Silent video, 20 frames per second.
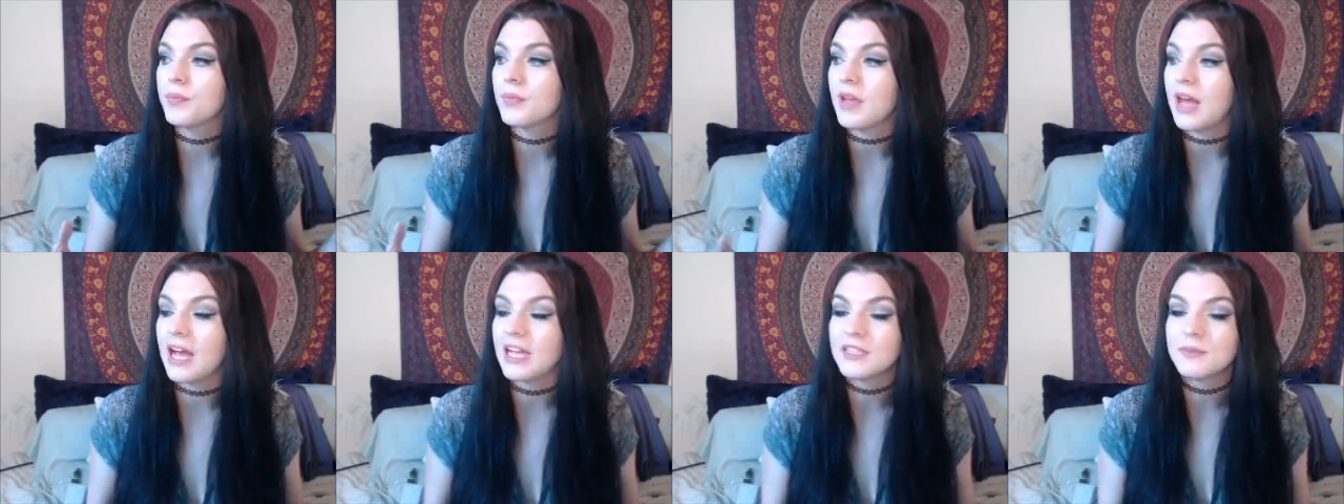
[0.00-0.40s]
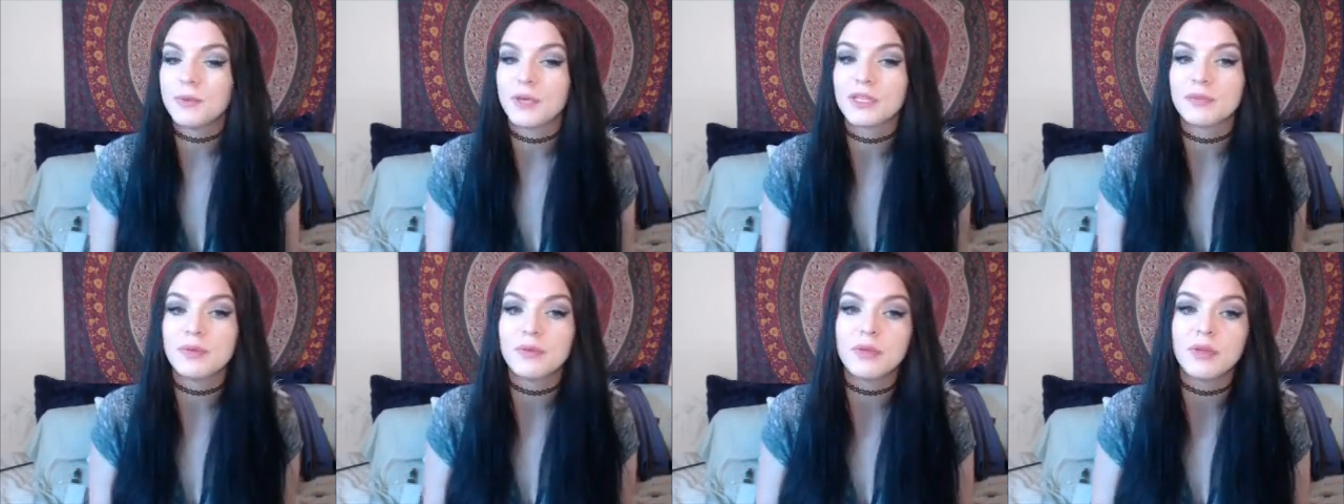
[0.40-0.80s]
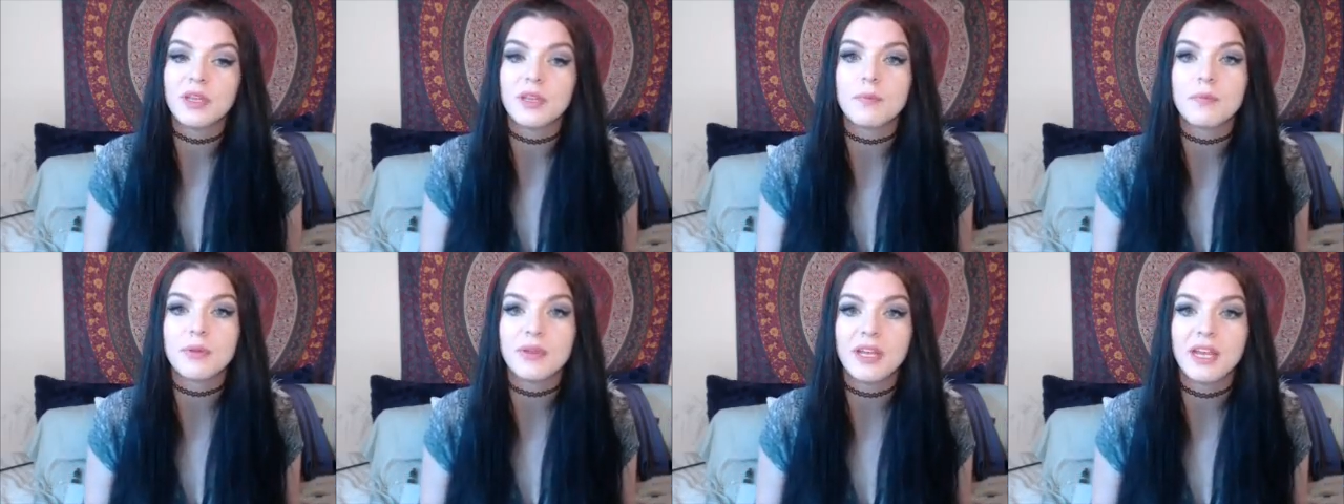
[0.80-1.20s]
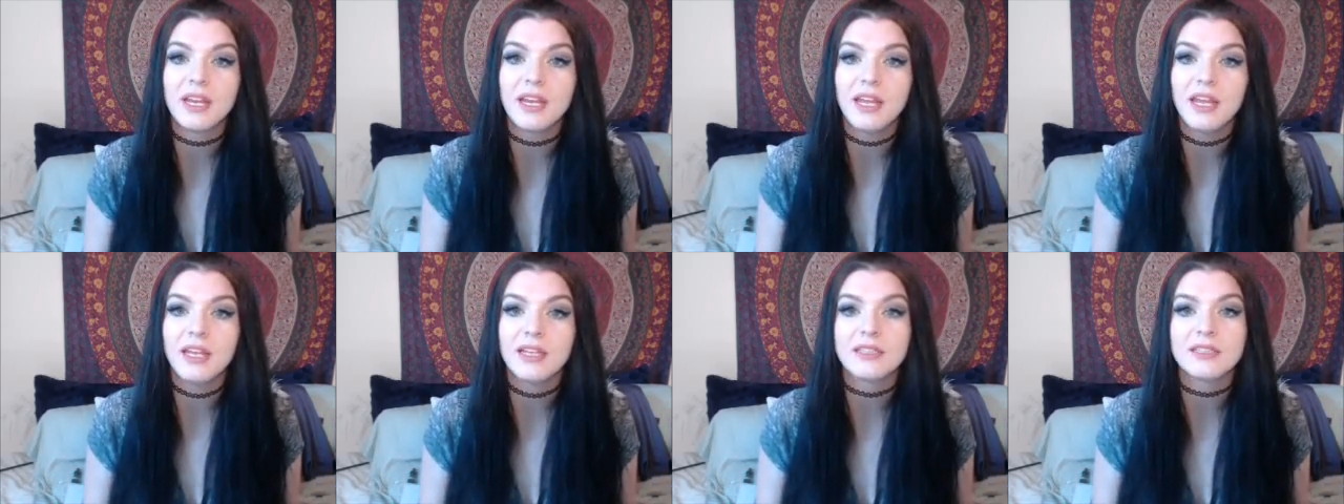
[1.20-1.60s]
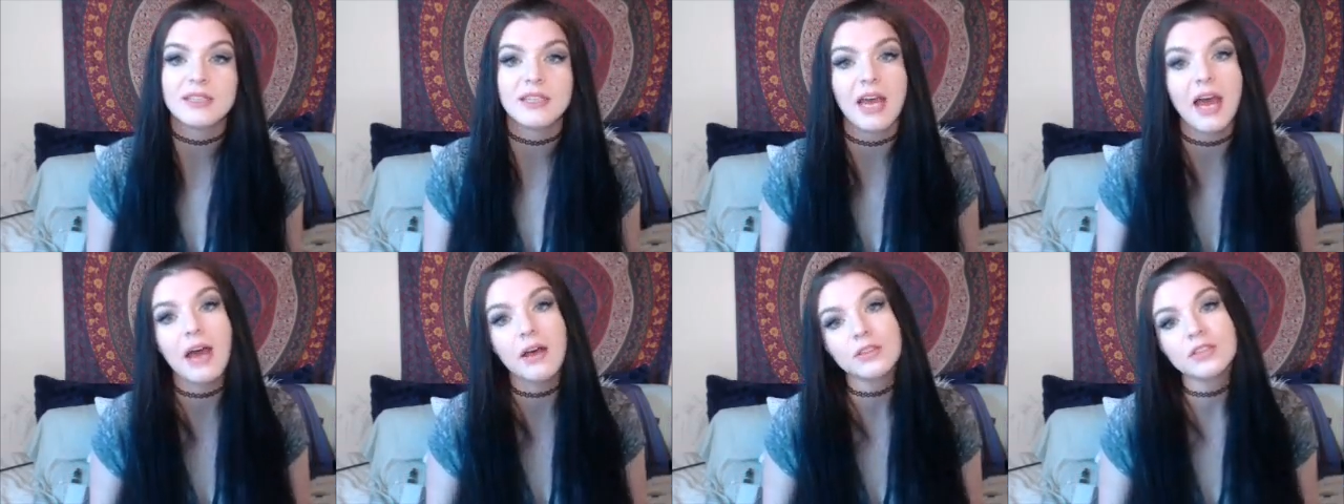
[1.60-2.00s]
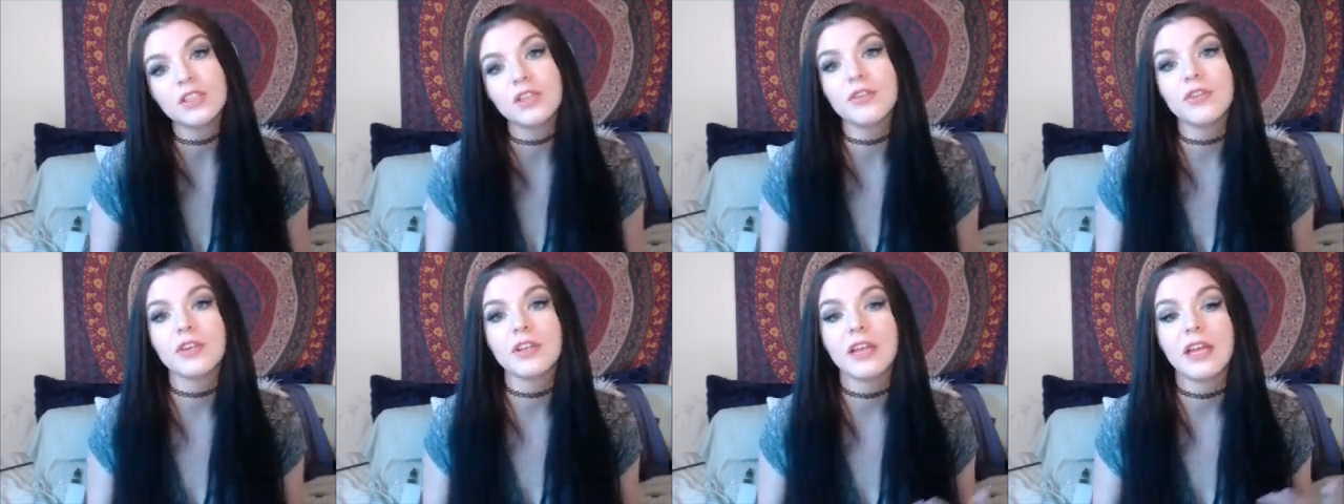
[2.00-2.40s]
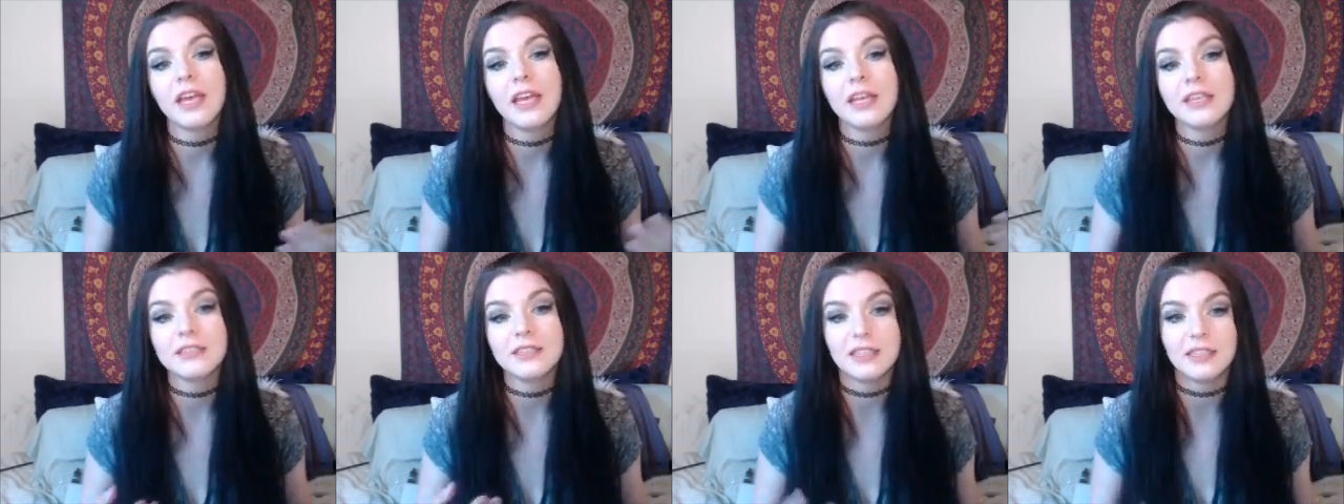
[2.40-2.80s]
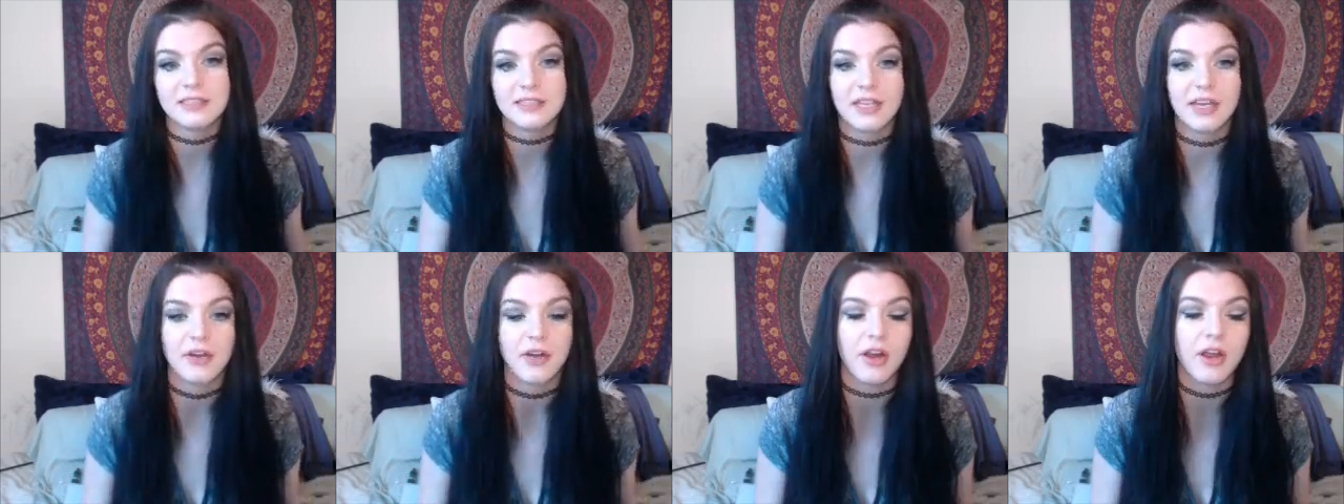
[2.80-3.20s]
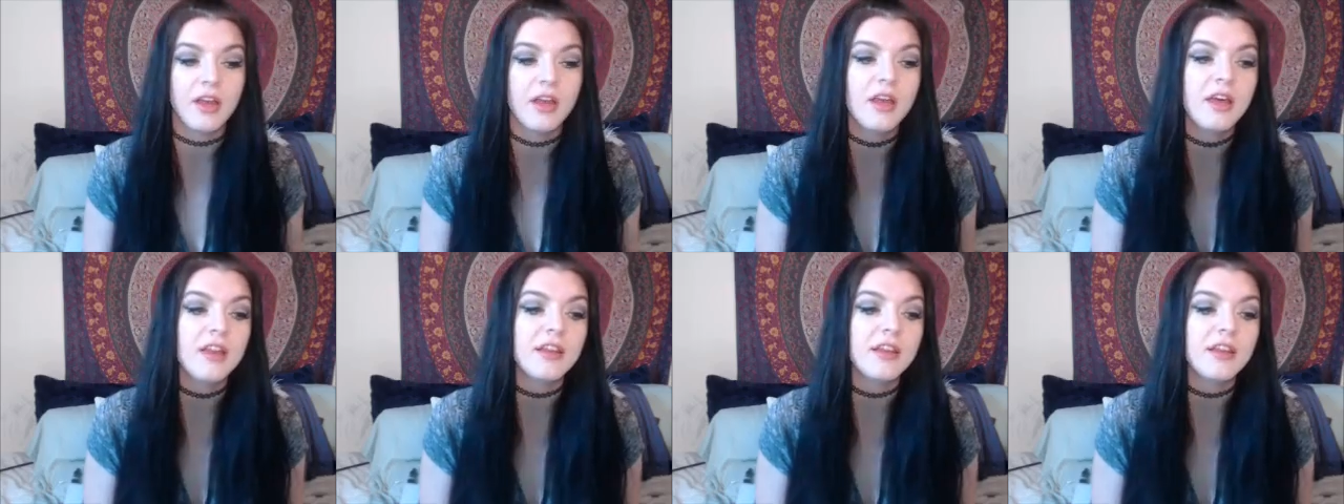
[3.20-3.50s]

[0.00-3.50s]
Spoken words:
aspects between the planets, the house overlays, etc.